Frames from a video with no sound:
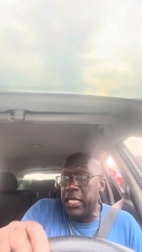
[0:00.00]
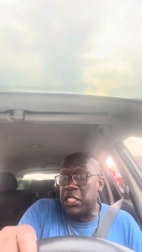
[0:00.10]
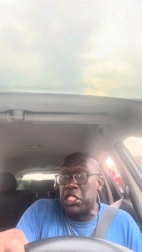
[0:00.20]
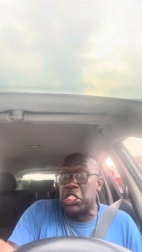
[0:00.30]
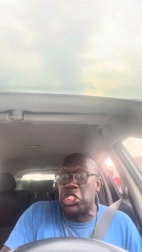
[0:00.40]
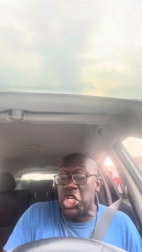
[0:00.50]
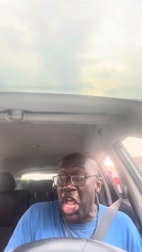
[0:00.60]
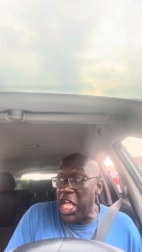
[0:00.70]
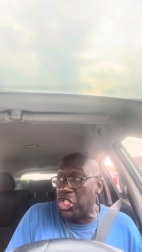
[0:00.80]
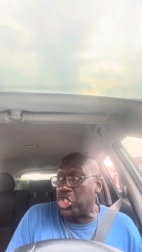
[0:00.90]

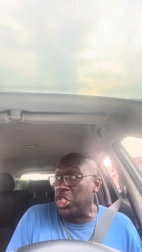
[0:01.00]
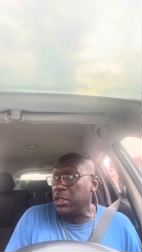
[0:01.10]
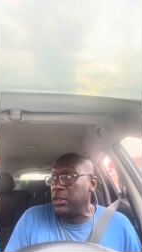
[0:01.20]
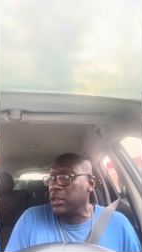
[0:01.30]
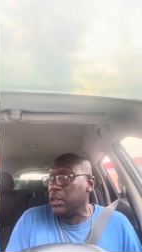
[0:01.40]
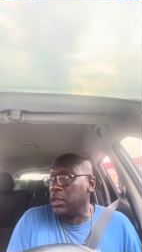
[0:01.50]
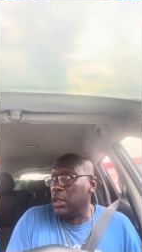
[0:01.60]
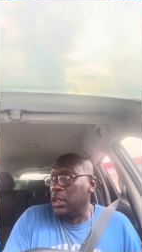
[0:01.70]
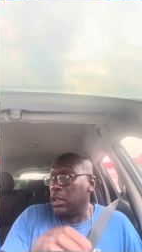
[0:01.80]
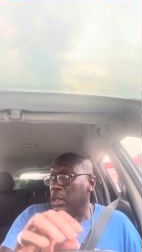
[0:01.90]
distinction
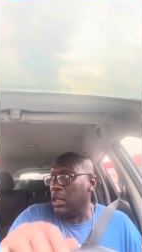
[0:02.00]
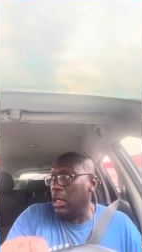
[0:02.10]
uh,